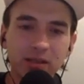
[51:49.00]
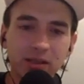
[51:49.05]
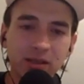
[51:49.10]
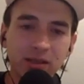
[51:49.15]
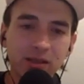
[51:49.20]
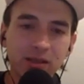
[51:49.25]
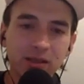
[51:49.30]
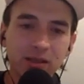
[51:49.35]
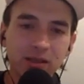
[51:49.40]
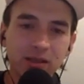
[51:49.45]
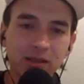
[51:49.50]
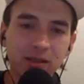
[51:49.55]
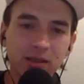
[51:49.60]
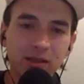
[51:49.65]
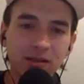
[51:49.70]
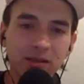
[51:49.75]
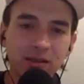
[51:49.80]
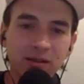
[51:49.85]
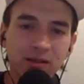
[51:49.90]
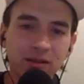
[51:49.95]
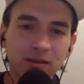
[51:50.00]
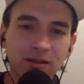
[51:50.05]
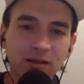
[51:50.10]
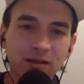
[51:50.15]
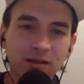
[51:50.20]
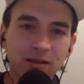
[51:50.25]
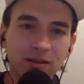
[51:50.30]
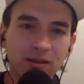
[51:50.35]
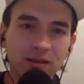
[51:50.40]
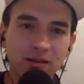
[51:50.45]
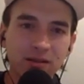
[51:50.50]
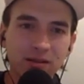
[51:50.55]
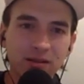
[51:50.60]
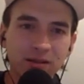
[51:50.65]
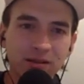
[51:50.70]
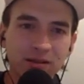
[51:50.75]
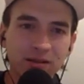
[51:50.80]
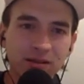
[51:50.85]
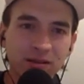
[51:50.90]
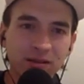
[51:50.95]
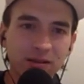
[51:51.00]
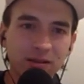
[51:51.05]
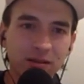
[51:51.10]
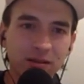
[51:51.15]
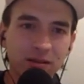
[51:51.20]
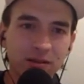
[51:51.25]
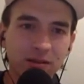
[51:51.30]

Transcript: (silent)